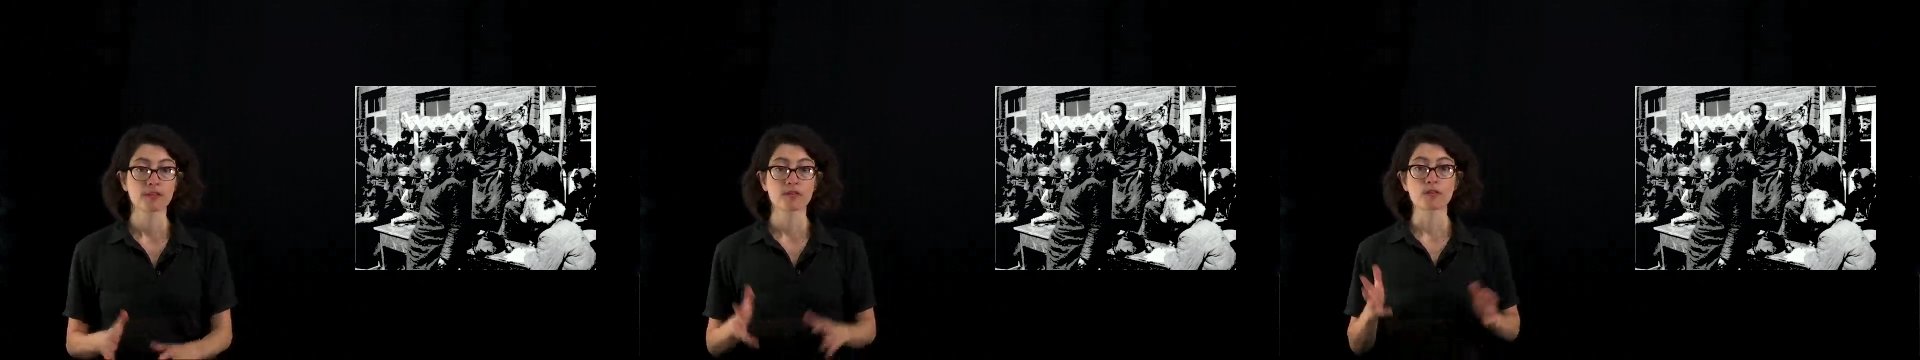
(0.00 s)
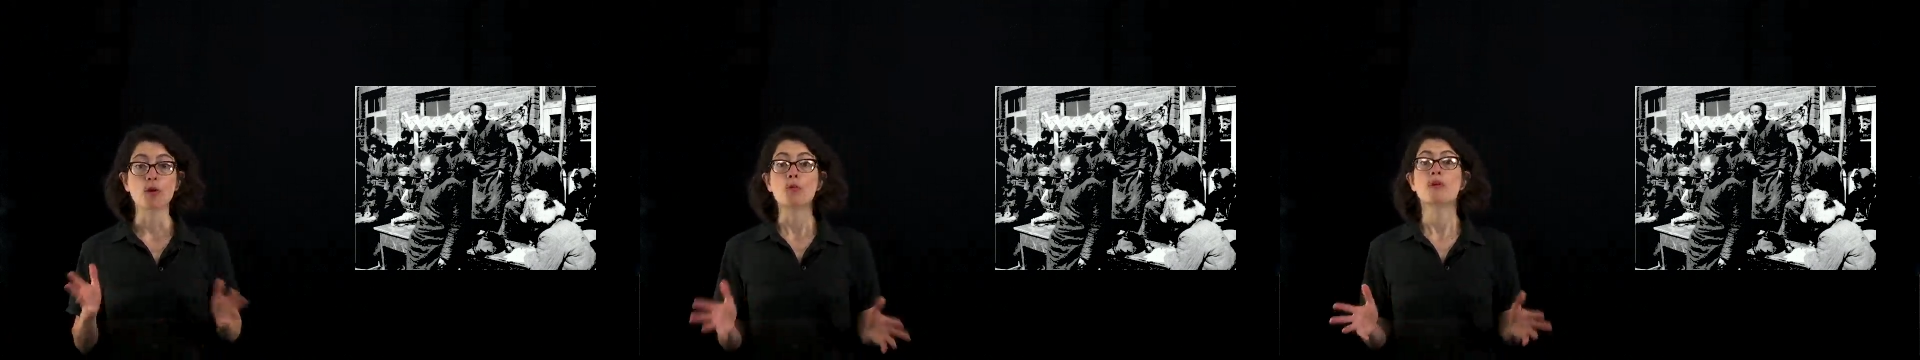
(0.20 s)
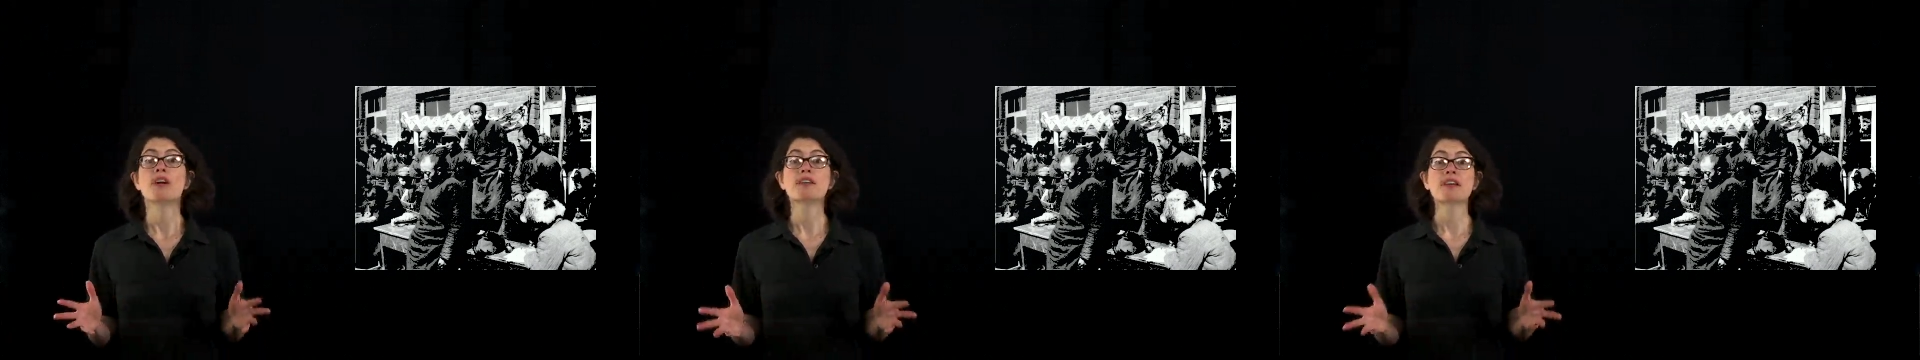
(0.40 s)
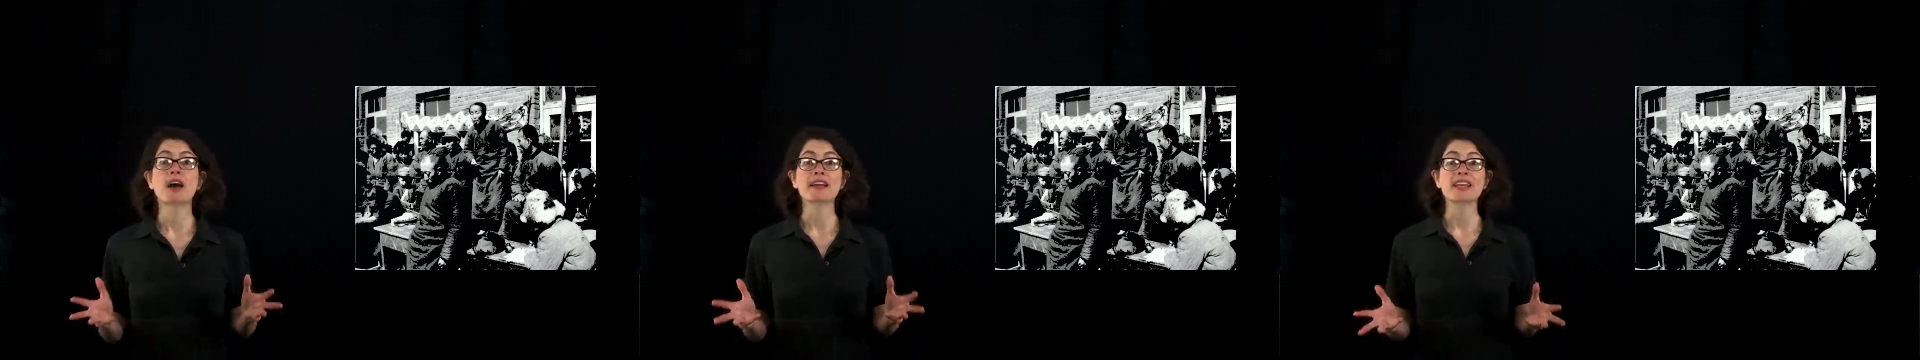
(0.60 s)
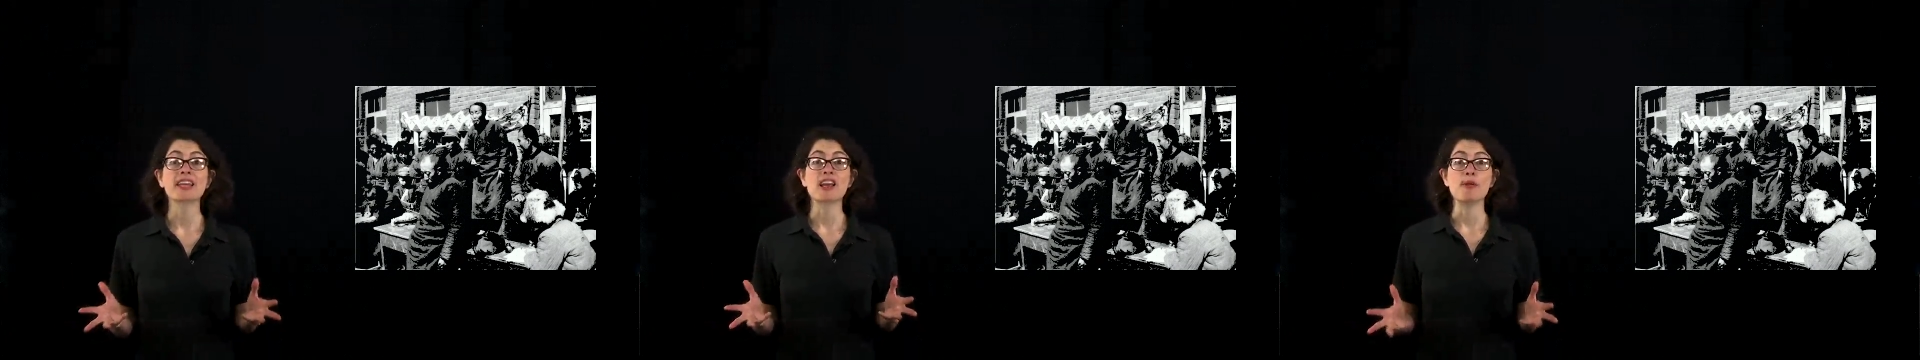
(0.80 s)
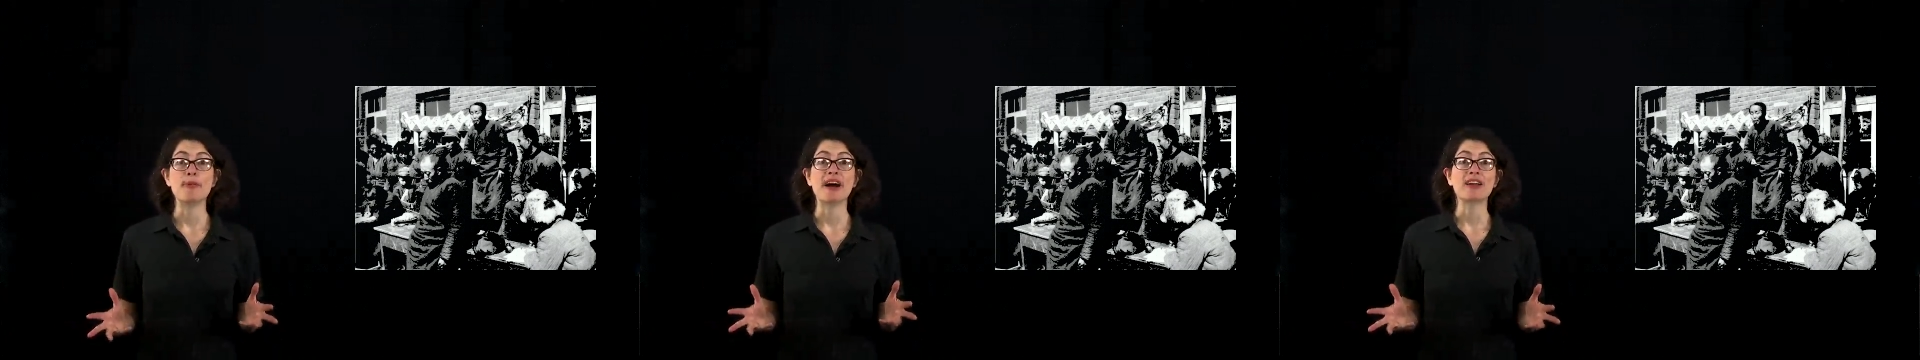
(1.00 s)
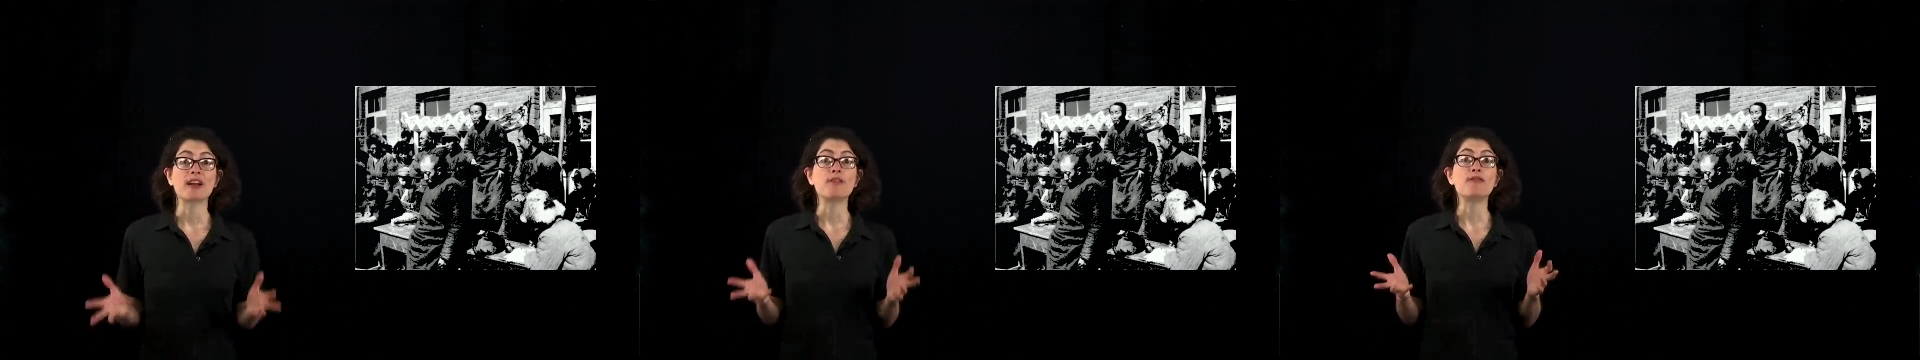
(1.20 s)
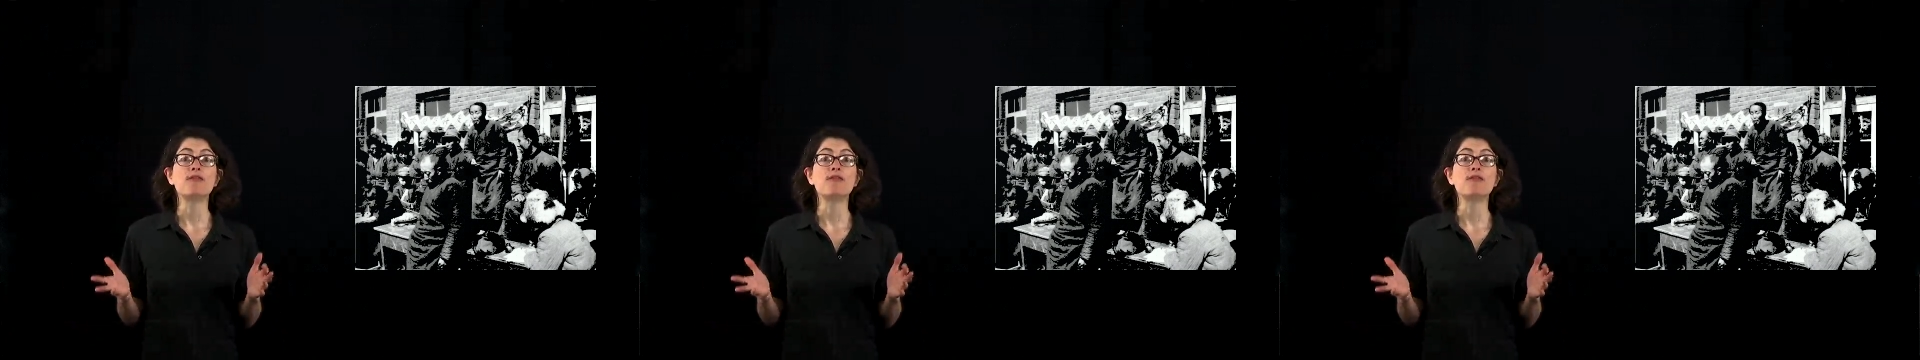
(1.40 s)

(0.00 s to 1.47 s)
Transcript: So we're talking about a